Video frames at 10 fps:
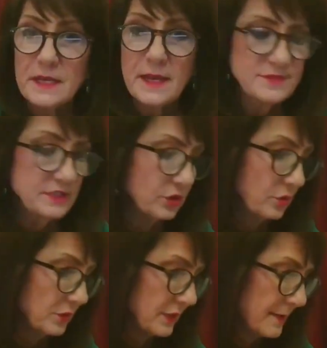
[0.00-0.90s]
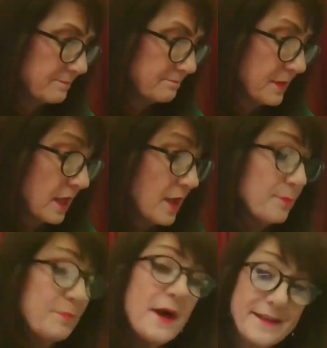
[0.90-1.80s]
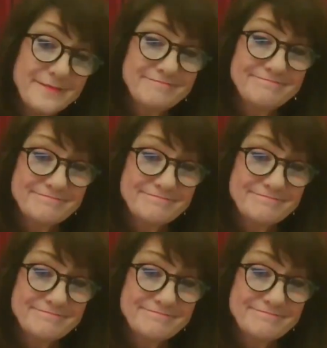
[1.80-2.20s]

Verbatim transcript: It absolutely will not. But